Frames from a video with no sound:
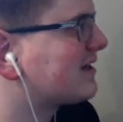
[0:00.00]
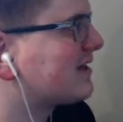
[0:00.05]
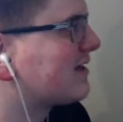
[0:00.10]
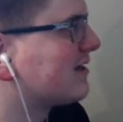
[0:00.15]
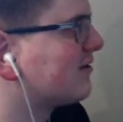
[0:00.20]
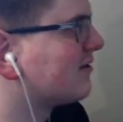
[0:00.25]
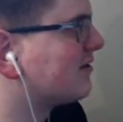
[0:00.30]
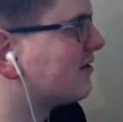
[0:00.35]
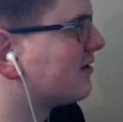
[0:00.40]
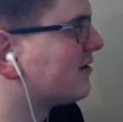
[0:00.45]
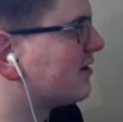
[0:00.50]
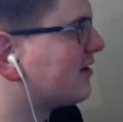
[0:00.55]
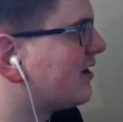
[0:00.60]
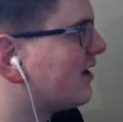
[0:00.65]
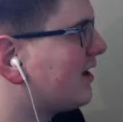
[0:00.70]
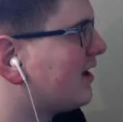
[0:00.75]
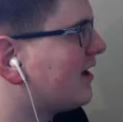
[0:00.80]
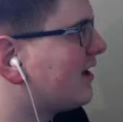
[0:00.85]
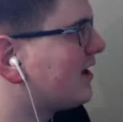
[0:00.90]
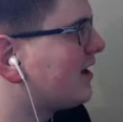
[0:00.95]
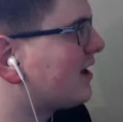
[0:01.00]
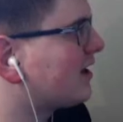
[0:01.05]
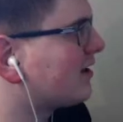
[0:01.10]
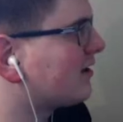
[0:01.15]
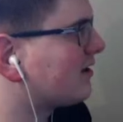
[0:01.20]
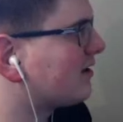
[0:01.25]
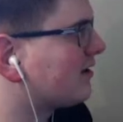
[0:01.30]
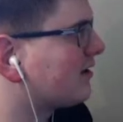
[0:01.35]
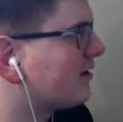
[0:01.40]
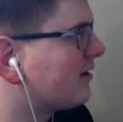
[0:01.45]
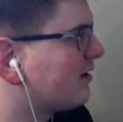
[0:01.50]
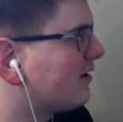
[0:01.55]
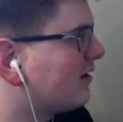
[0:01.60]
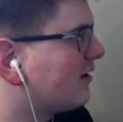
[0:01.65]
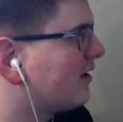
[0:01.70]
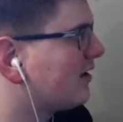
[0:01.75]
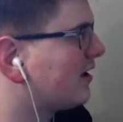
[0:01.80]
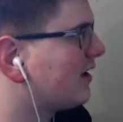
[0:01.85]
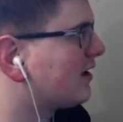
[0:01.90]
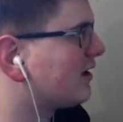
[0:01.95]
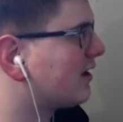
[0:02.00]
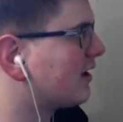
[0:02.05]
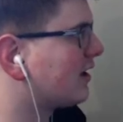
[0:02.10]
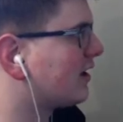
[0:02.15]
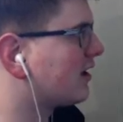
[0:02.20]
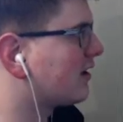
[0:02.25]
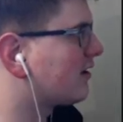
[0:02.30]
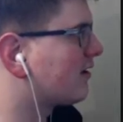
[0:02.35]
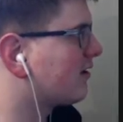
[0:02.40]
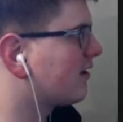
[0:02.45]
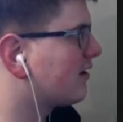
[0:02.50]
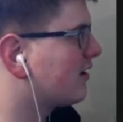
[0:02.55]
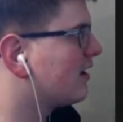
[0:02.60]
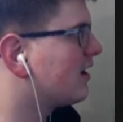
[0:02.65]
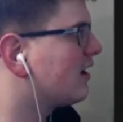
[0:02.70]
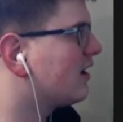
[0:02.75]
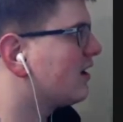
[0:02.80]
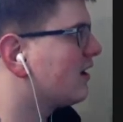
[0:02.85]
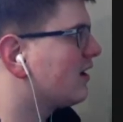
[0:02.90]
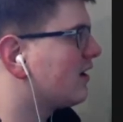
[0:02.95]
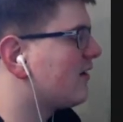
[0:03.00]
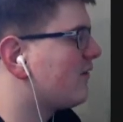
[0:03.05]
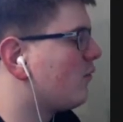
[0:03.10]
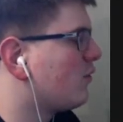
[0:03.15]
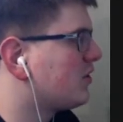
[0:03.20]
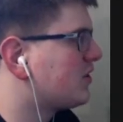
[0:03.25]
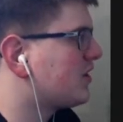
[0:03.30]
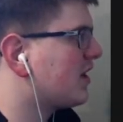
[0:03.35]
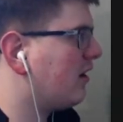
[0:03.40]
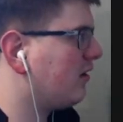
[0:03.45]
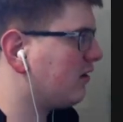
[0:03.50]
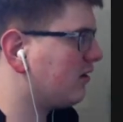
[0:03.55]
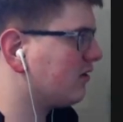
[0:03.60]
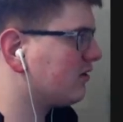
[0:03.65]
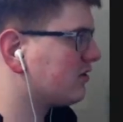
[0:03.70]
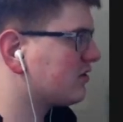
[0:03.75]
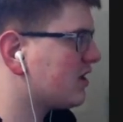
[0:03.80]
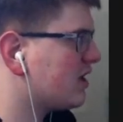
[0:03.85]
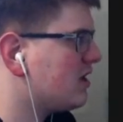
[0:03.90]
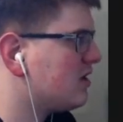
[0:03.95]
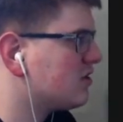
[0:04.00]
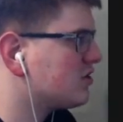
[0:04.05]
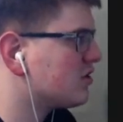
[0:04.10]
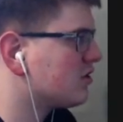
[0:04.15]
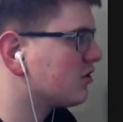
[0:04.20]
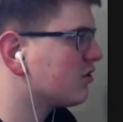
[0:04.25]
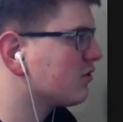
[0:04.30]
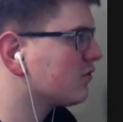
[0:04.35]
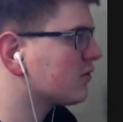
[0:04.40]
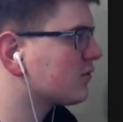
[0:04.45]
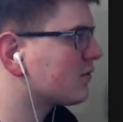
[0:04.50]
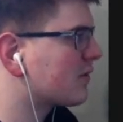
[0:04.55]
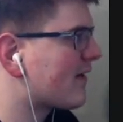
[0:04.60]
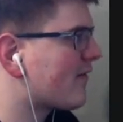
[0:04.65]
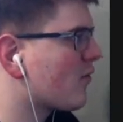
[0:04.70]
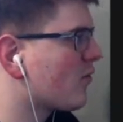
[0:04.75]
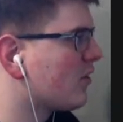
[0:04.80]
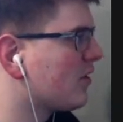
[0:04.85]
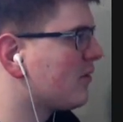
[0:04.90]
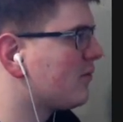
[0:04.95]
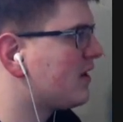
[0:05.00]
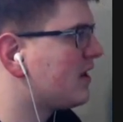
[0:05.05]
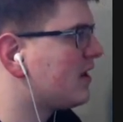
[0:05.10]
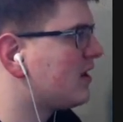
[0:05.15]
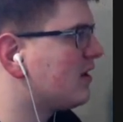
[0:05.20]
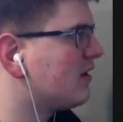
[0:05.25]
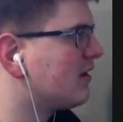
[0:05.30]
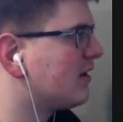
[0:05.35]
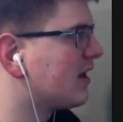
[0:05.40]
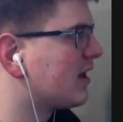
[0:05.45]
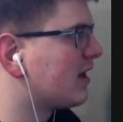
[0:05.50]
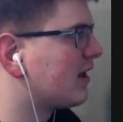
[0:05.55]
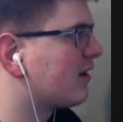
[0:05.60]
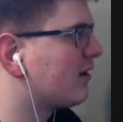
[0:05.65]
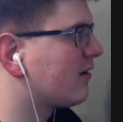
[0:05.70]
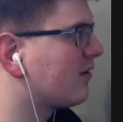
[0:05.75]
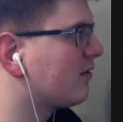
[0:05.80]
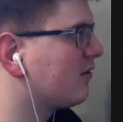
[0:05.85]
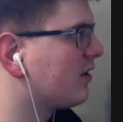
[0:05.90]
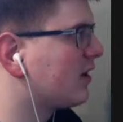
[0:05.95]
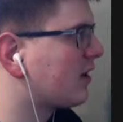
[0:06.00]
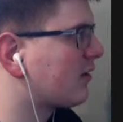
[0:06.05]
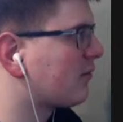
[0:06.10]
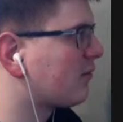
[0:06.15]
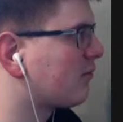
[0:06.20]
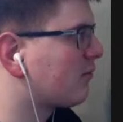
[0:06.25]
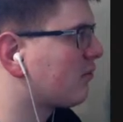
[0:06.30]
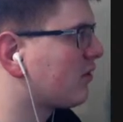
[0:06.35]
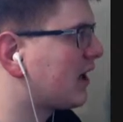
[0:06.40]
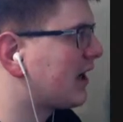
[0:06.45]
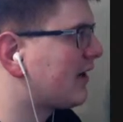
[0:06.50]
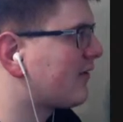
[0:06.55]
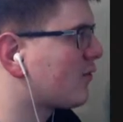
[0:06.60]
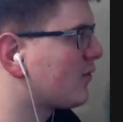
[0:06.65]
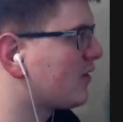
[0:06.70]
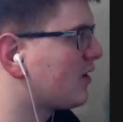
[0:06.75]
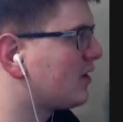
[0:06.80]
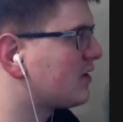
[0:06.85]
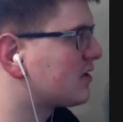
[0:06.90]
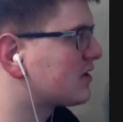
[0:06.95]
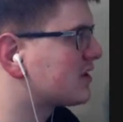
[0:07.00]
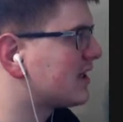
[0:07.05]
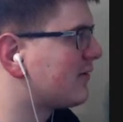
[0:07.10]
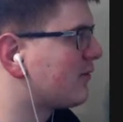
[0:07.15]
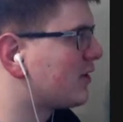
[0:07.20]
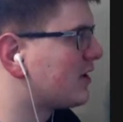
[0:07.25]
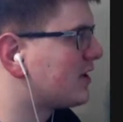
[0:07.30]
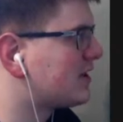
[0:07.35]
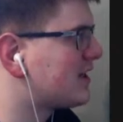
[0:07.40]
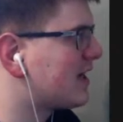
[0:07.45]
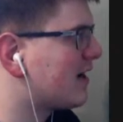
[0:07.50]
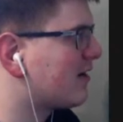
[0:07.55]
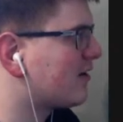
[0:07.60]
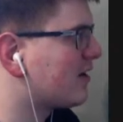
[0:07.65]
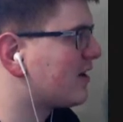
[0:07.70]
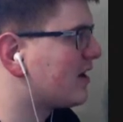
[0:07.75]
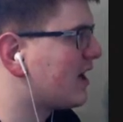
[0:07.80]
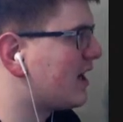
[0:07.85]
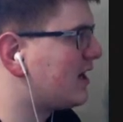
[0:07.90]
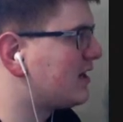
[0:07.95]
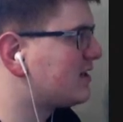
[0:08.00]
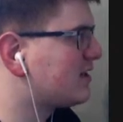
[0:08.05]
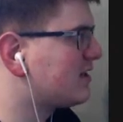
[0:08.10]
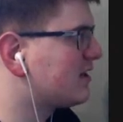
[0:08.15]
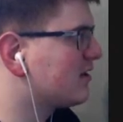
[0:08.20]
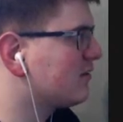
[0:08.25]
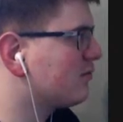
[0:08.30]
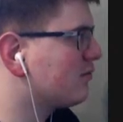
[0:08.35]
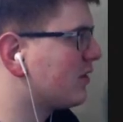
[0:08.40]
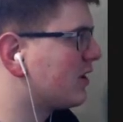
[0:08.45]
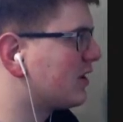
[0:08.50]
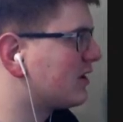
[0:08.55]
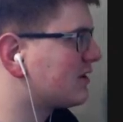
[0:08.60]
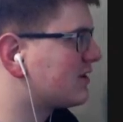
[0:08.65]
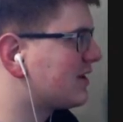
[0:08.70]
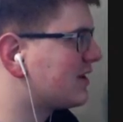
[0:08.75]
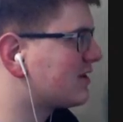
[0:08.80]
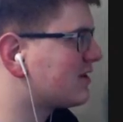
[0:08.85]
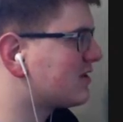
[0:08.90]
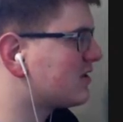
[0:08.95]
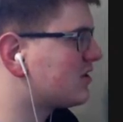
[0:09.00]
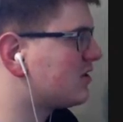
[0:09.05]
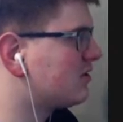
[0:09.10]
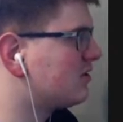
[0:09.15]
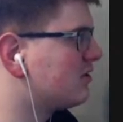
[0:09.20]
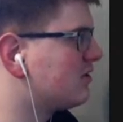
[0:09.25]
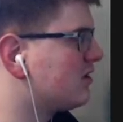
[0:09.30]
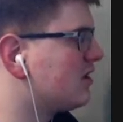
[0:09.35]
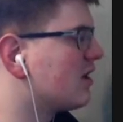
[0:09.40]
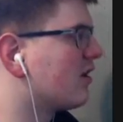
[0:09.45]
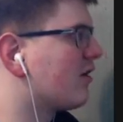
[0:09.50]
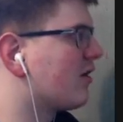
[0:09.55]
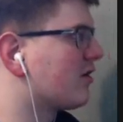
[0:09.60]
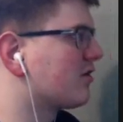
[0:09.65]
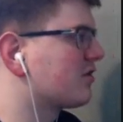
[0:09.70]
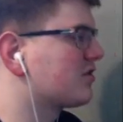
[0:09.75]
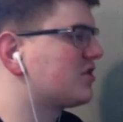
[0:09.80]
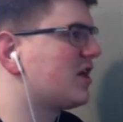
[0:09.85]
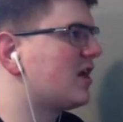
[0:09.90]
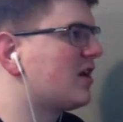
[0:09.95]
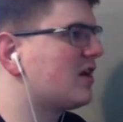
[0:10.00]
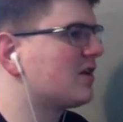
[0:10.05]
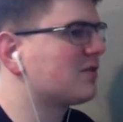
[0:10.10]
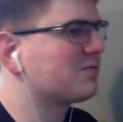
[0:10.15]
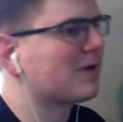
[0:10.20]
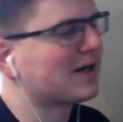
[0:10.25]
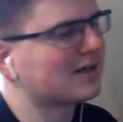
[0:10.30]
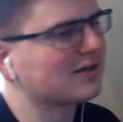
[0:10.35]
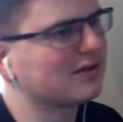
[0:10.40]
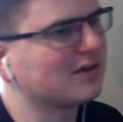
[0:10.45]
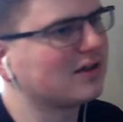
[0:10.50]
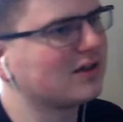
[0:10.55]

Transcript: so good. And like without Arsene, Joker would probably be like probably somewhat down in A tier. But since you know Arsene is practically